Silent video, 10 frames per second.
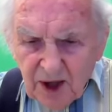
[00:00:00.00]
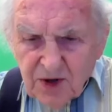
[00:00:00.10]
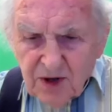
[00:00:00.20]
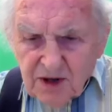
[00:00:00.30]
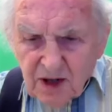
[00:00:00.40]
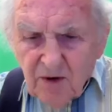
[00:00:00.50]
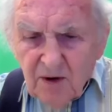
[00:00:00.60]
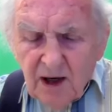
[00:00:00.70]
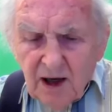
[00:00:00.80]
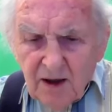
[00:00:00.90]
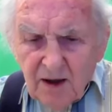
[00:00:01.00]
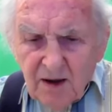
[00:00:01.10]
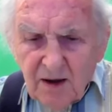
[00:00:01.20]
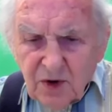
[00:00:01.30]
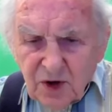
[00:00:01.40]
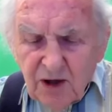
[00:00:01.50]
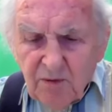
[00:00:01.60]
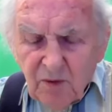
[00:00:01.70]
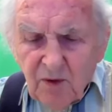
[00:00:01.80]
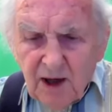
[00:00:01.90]
patients don't get the
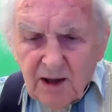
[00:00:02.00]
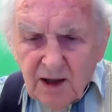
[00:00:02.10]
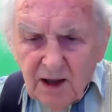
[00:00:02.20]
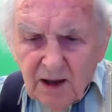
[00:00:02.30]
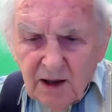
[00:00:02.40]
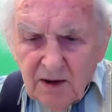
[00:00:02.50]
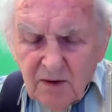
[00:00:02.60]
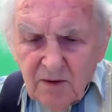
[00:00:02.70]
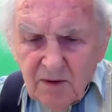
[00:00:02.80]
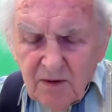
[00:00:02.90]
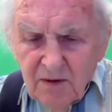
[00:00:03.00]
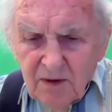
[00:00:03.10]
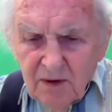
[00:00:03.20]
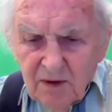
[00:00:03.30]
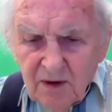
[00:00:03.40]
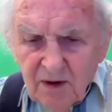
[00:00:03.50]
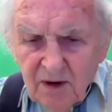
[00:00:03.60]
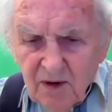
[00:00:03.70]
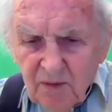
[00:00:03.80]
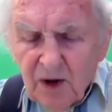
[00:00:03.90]
treatment they need
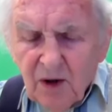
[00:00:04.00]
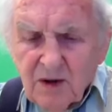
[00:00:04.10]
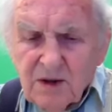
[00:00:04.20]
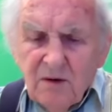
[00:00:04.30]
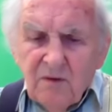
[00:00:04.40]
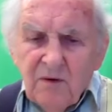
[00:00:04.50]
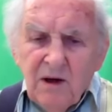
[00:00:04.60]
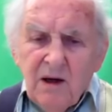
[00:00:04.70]
because of